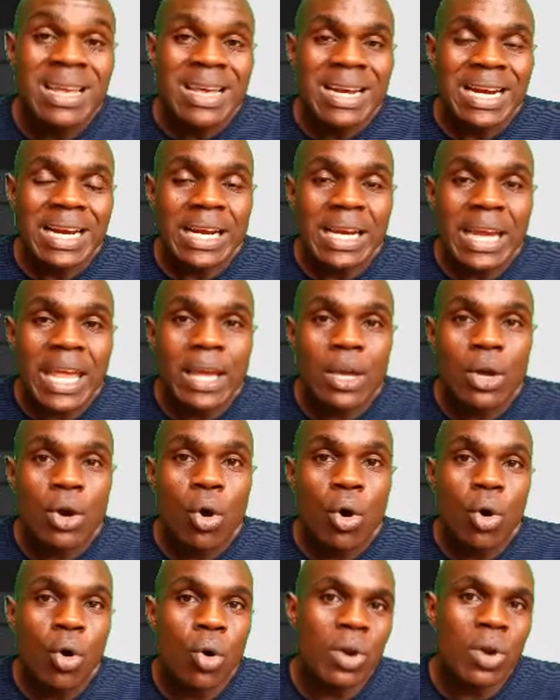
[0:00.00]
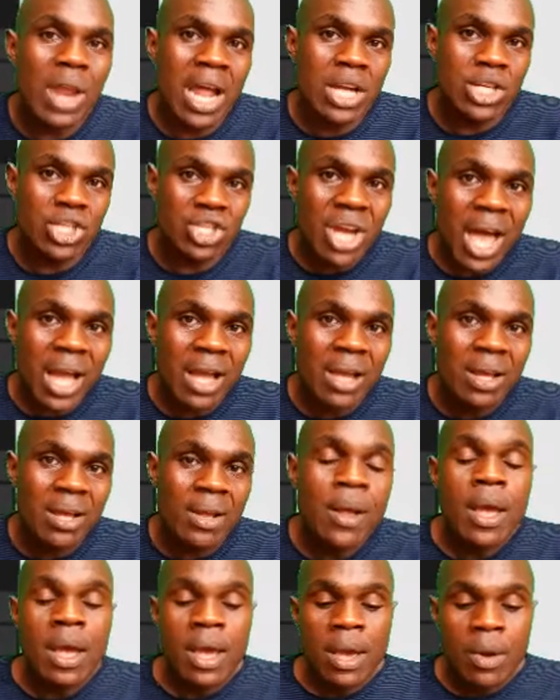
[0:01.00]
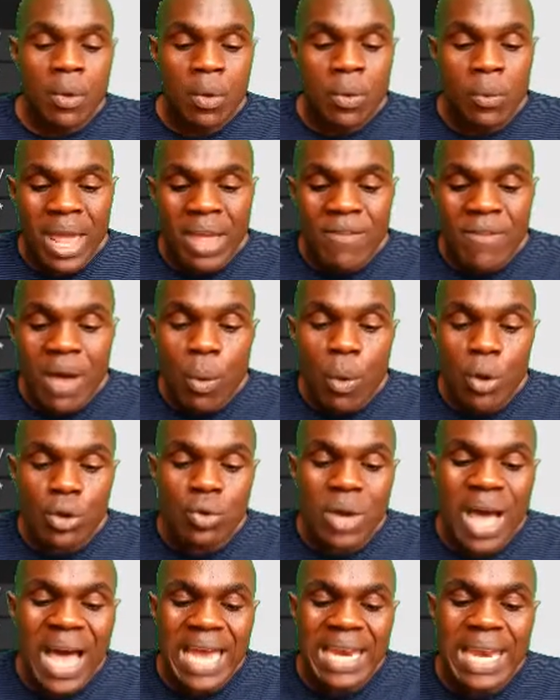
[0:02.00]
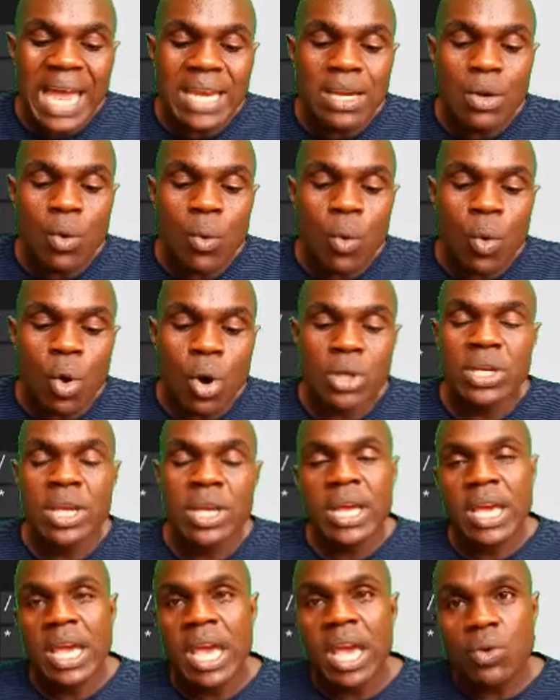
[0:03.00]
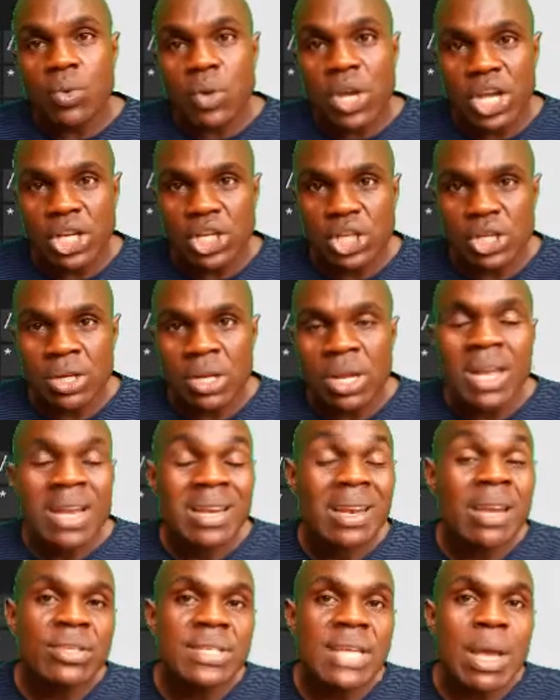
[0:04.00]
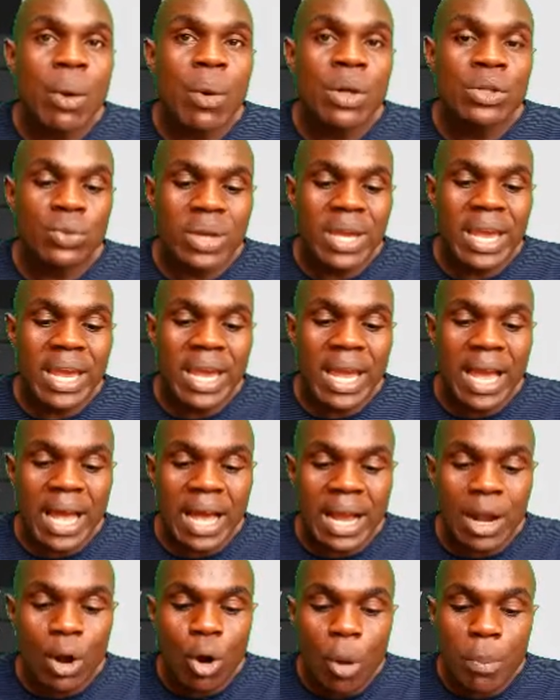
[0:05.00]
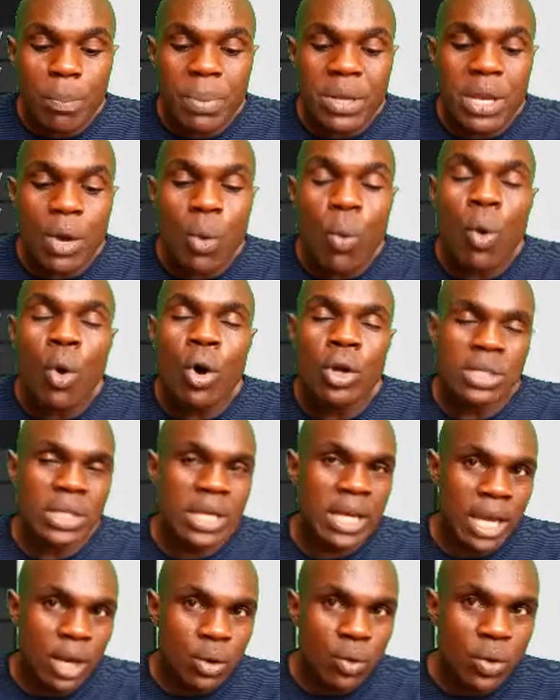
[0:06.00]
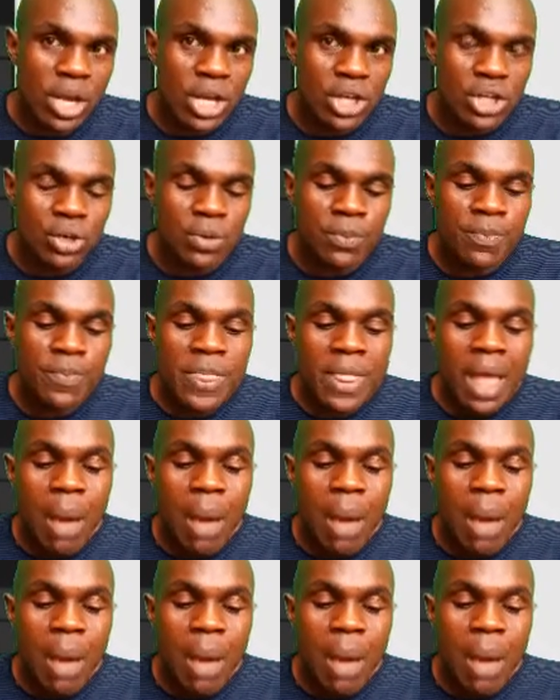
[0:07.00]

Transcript: Click, hold, and drag. If I want to highlight the word education, Let us say I want to copy the word education.